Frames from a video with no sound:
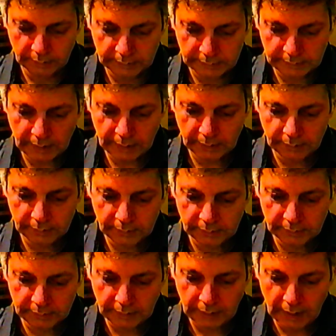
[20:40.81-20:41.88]

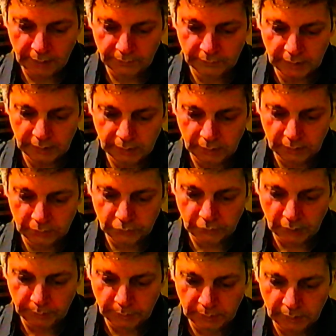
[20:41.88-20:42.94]
Scientists have little
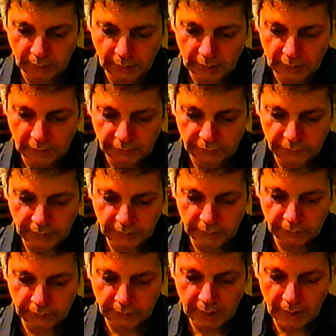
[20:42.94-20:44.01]
trouble
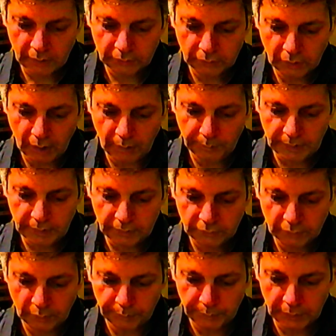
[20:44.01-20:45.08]
figuring out complex
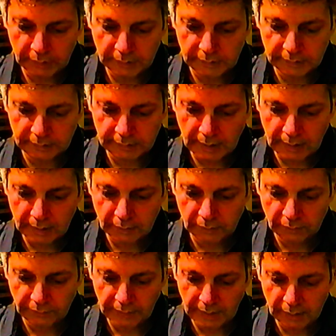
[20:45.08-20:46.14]
computer design
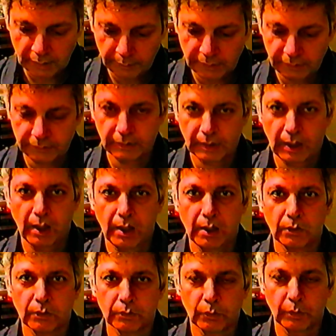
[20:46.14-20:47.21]
of enemies.
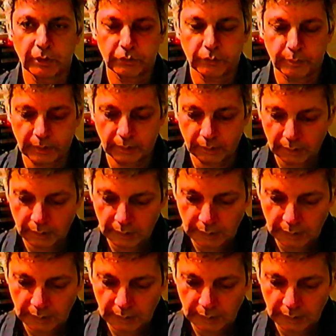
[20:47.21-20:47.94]
How? Question mark.